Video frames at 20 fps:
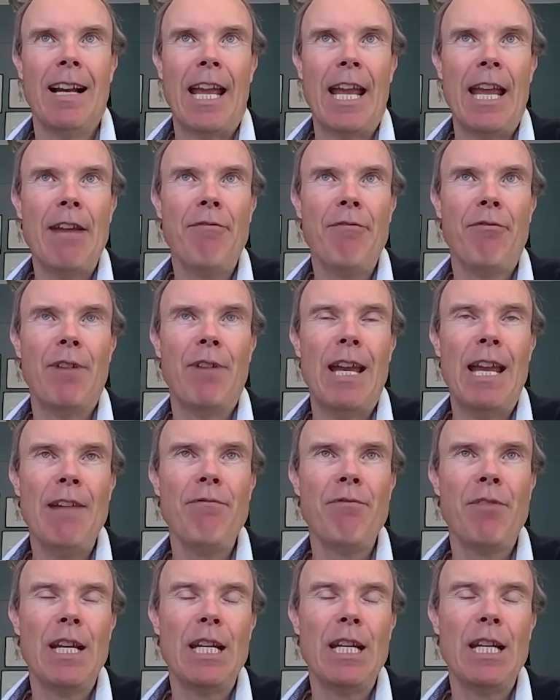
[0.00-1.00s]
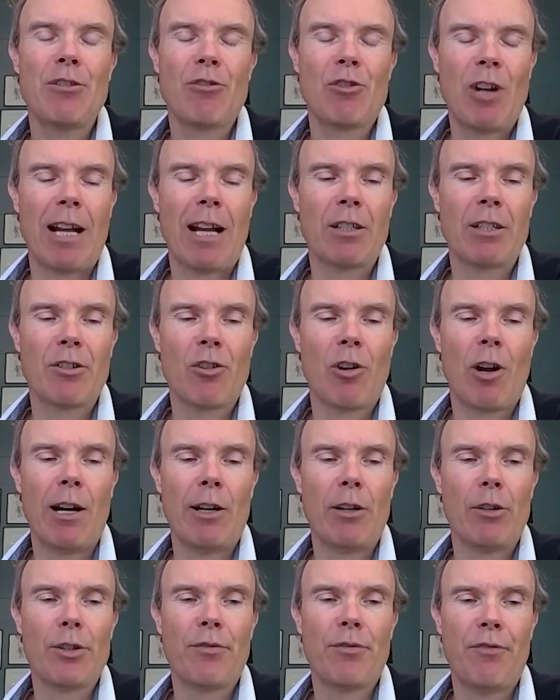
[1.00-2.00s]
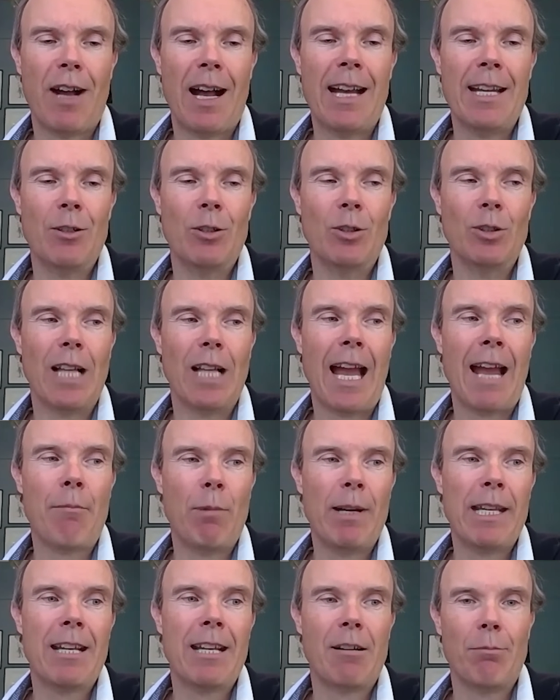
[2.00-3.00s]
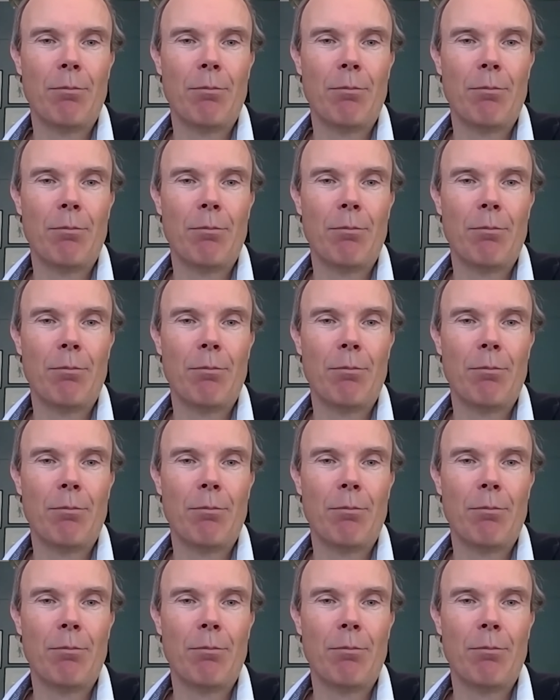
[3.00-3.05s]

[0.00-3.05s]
If these drug trials fail and we get a